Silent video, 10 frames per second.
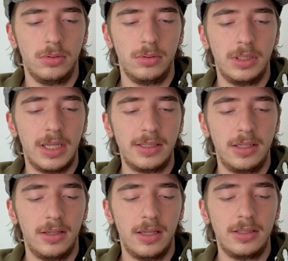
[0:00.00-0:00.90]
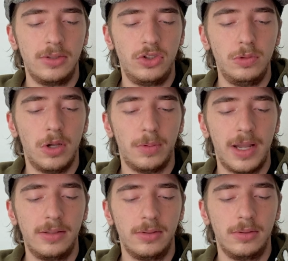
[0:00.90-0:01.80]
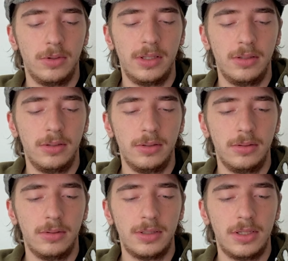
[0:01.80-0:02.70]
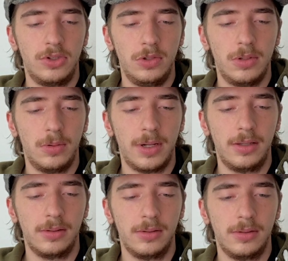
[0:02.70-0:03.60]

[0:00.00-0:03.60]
Wait, did I said judo, right? Or I said judo, right?